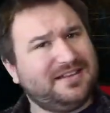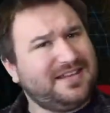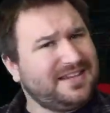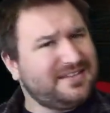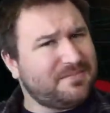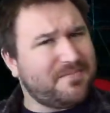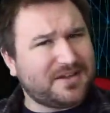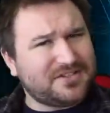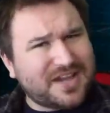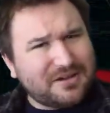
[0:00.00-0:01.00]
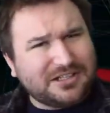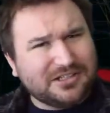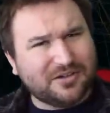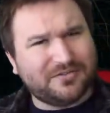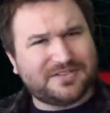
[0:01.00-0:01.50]
These are matches I'd
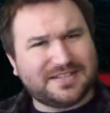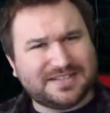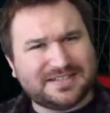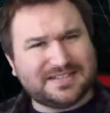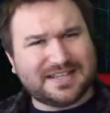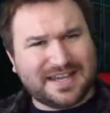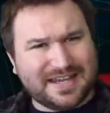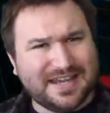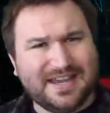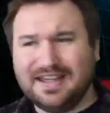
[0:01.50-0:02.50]
love to see.